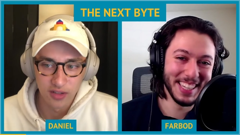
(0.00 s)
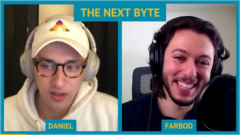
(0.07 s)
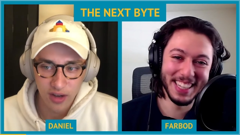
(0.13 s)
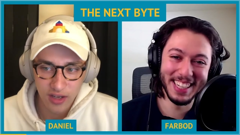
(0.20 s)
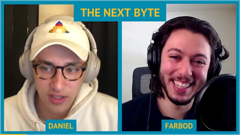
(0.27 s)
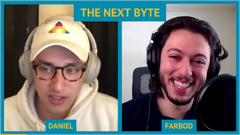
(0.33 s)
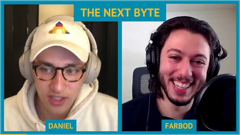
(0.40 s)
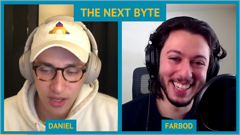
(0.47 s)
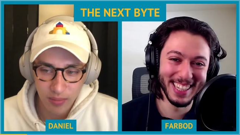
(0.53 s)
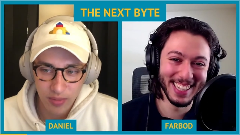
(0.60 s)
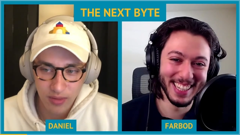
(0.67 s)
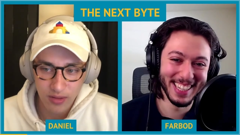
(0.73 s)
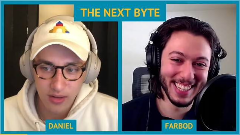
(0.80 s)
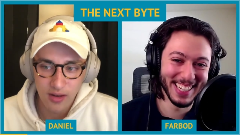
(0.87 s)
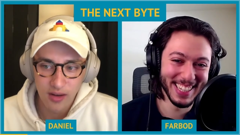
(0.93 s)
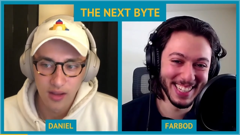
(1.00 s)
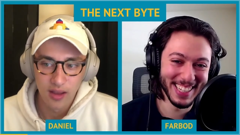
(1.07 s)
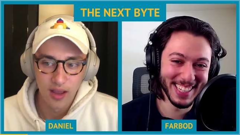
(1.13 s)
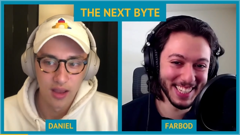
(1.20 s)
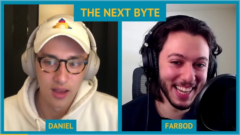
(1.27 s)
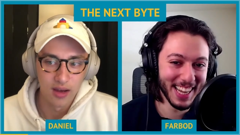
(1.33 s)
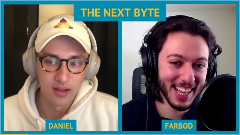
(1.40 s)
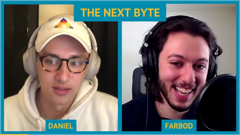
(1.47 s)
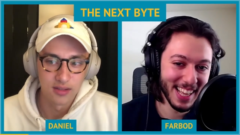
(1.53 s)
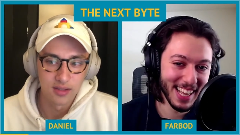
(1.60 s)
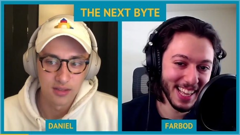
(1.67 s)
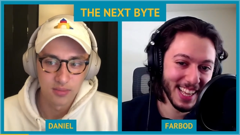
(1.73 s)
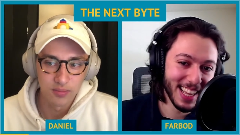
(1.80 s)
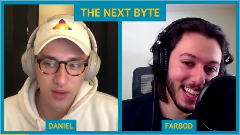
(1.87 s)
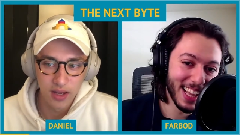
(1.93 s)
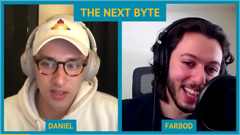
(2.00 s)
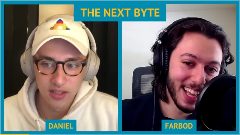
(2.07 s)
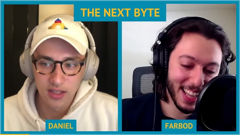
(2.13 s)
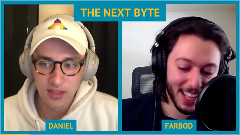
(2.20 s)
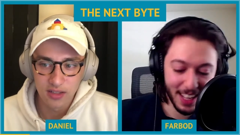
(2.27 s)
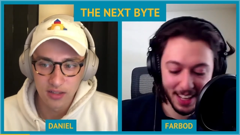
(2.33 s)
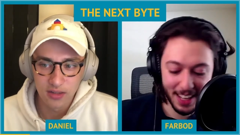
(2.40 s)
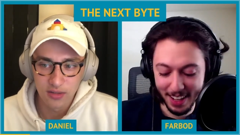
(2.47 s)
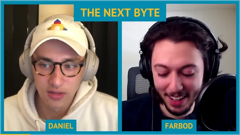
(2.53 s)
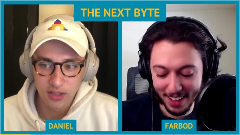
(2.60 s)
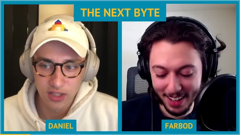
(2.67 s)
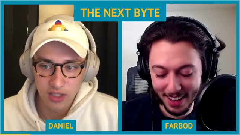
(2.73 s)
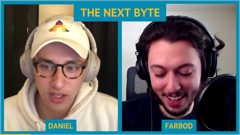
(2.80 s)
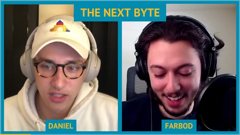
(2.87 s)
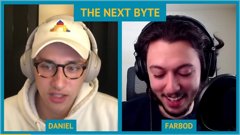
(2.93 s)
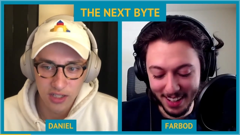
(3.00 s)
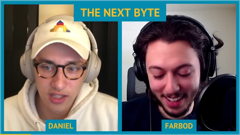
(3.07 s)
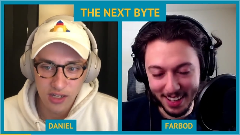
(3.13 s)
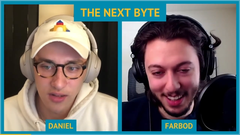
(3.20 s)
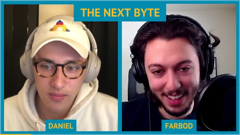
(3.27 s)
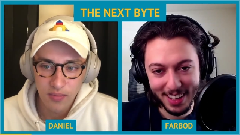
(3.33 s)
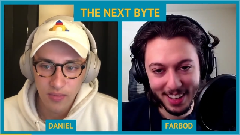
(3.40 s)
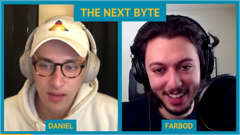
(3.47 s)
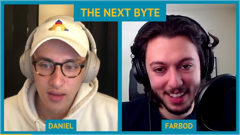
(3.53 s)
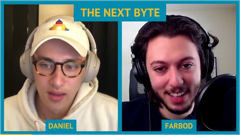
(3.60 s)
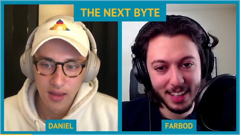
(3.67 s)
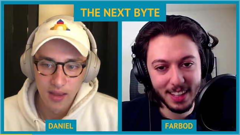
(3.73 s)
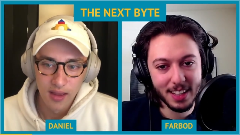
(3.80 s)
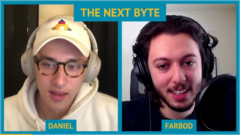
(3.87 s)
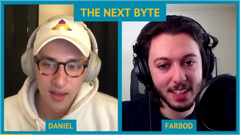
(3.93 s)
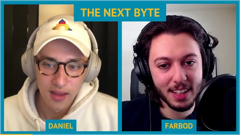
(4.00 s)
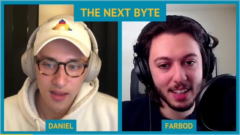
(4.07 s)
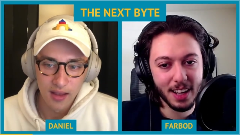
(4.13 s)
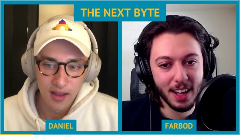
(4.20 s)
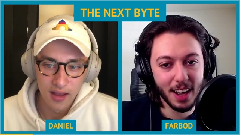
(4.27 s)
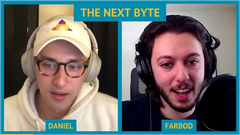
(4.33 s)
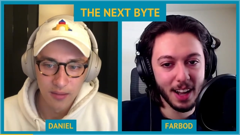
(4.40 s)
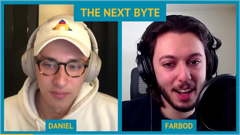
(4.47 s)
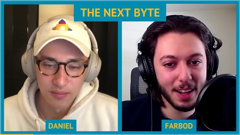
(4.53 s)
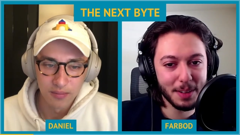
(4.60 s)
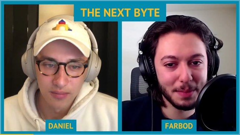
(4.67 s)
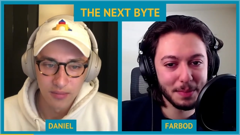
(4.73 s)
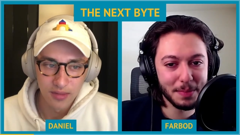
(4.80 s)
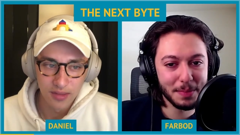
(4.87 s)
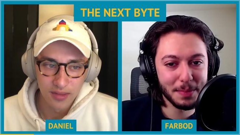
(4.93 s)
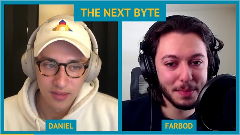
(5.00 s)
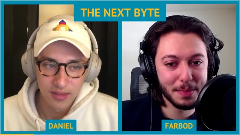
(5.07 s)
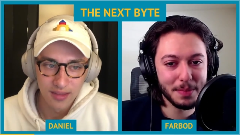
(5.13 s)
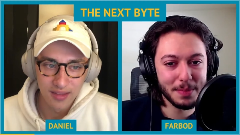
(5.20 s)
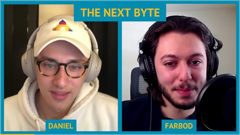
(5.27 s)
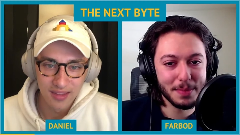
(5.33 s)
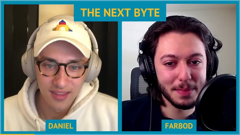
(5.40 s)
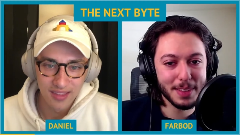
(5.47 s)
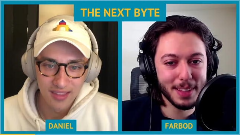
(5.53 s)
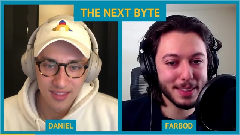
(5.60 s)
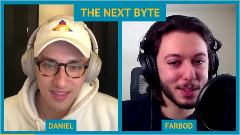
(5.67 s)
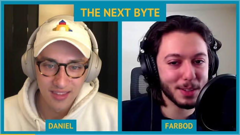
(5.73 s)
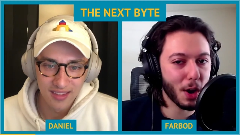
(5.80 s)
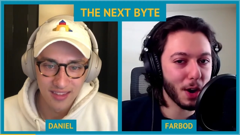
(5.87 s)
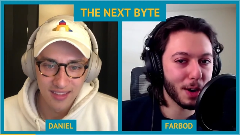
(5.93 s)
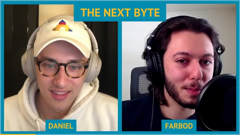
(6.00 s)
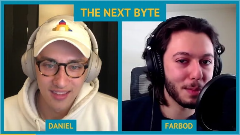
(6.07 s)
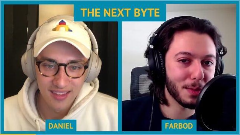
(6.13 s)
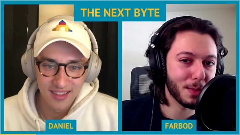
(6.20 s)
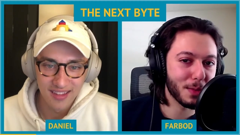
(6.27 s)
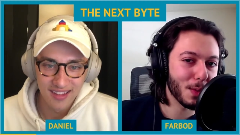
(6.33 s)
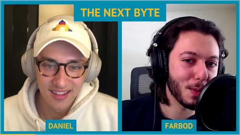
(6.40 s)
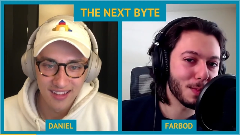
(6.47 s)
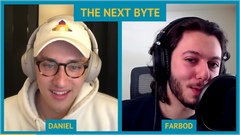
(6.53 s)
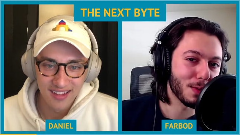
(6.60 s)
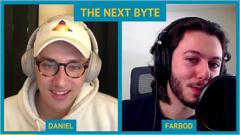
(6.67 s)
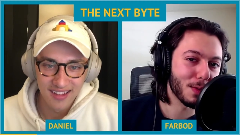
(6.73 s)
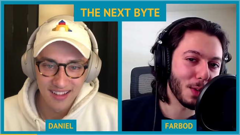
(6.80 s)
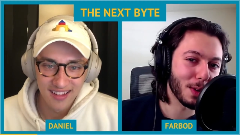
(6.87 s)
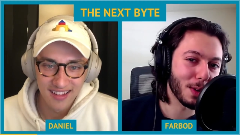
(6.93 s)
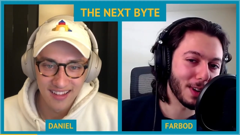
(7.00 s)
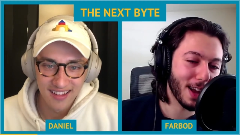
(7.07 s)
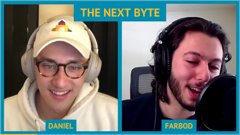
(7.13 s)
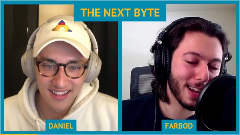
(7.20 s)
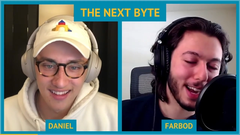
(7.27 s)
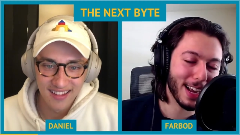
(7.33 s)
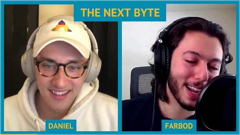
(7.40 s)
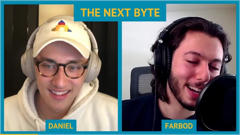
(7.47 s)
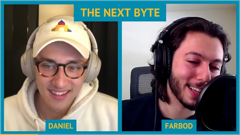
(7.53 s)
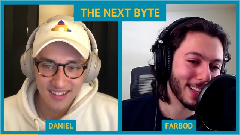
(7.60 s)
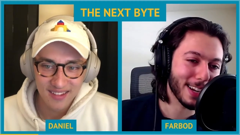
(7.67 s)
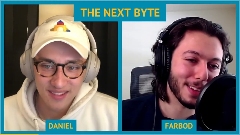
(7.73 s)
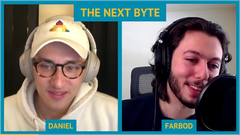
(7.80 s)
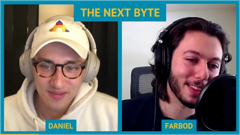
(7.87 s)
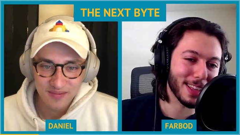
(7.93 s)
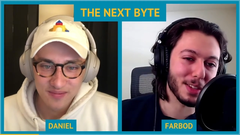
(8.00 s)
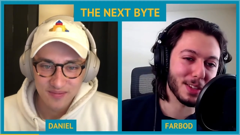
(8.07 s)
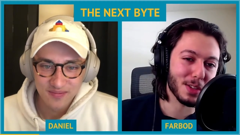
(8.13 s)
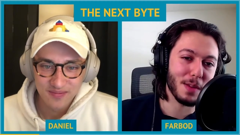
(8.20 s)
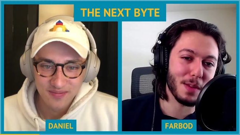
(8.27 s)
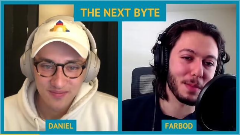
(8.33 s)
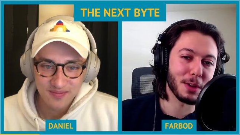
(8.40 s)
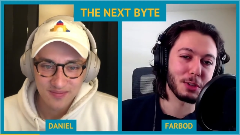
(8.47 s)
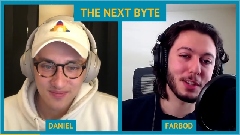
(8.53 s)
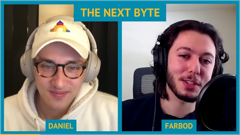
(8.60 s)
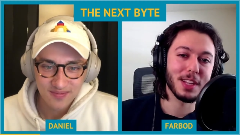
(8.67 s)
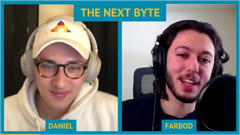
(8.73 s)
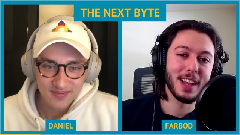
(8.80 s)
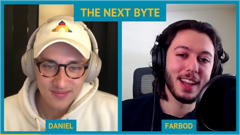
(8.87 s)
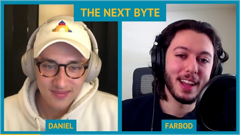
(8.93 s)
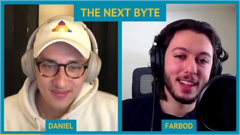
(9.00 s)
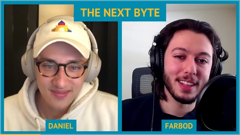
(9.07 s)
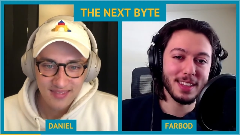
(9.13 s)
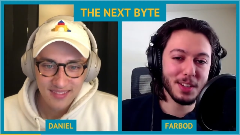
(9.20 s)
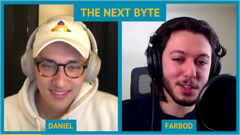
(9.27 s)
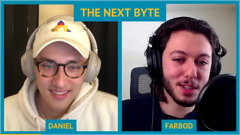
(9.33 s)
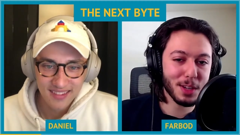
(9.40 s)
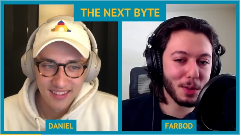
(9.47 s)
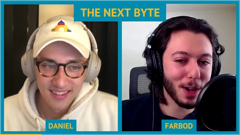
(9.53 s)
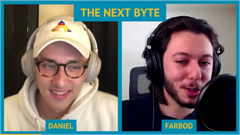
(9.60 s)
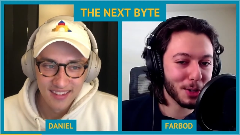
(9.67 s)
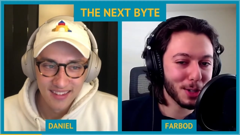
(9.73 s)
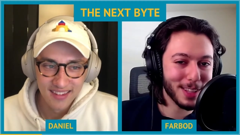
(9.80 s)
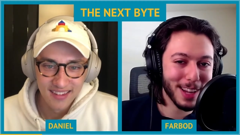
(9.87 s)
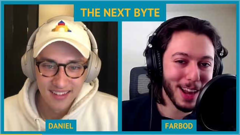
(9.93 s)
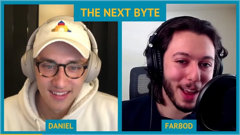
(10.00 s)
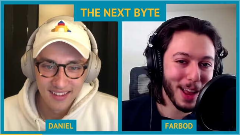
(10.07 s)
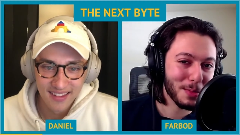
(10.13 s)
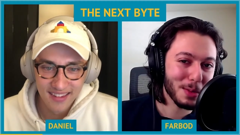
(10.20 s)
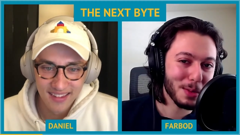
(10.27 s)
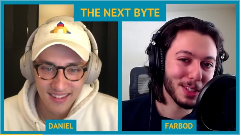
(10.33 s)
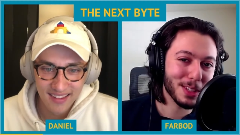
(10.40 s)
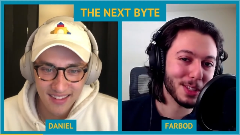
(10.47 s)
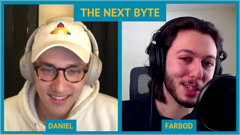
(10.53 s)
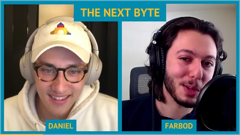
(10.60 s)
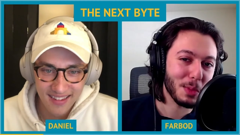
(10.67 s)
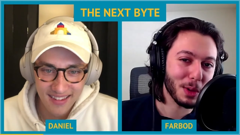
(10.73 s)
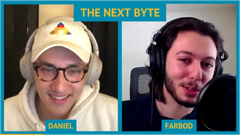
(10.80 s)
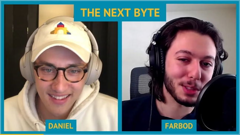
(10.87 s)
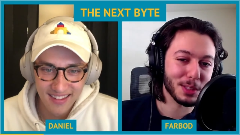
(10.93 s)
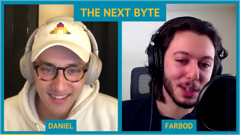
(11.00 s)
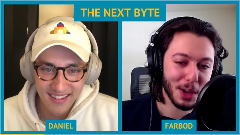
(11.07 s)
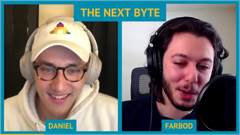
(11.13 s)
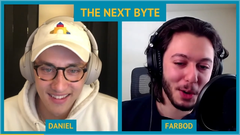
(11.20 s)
Speaker 1: Ken Shepard and his PhD student, Chen Shi. Um, uh,
Speaker 2: sorry, before we move forward, I, I got to get a, get this off my chest. This is the question that everyone listening wants to know.